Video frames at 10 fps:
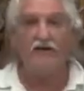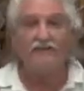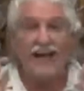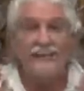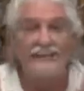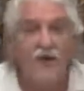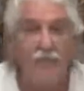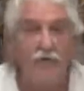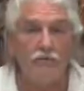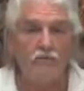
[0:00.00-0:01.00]
It's that
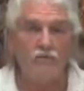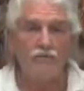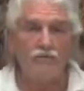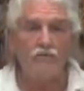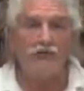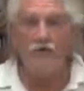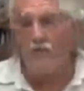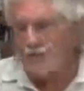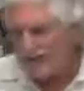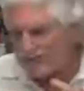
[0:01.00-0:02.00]
simple.
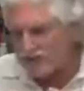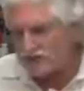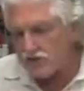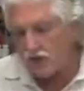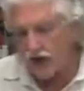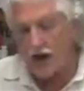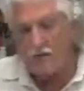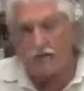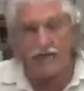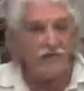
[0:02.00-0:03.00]
And we make things so
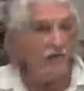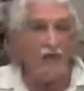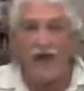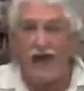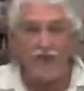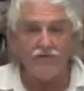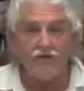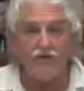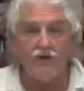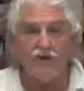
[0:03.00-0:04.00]
complex we don't have
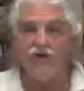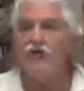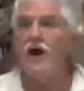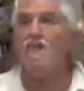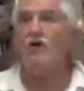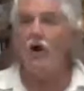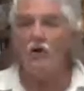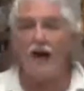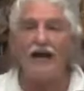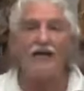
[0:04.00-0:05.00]
to. You have to
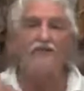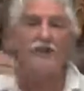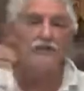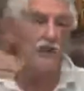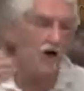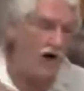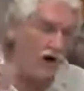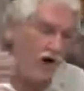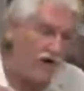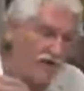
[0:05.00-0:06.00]
go back and fix
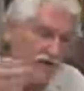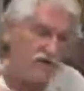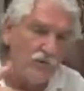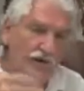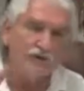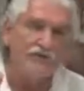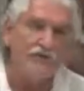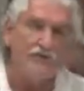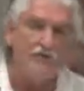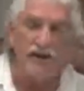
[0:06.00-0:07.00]
all these
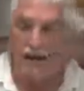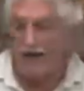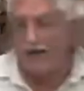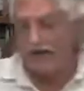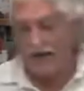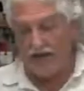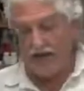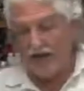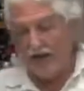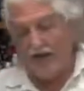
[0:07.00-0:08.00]
weaknesses
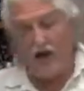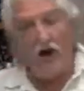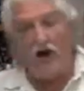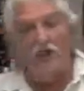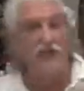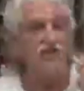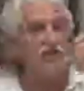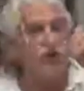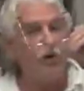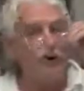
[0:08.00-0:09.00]
and all this
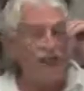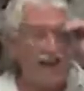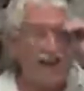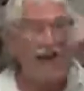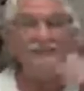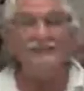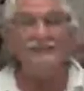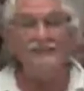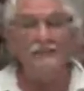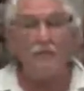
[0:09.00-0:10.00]
sewage and
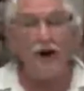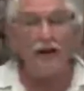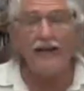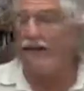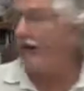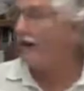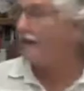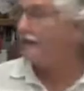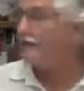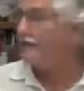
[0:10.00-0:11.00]
acids in the body. And how do
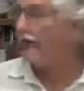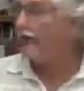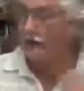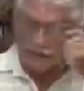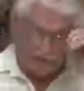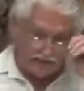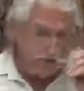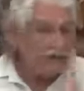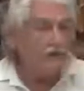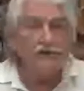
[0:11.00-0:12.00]
you do that?
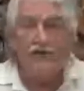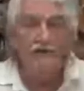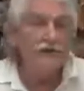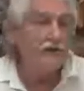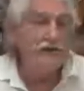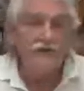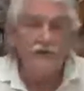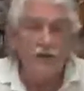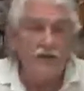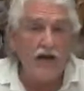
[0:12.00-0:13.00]
Well, nature uses
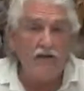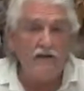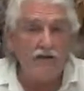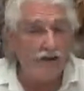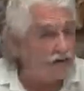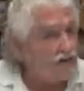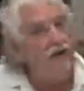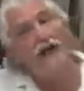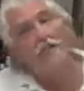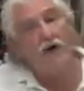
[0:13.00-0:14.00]

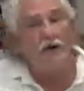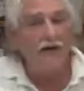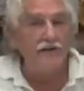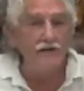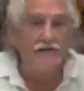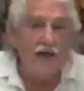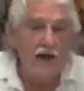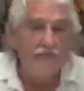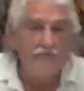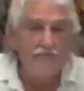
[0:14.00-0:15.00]
detoxification, and I'm on nature's
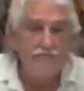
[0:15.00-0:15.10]
side.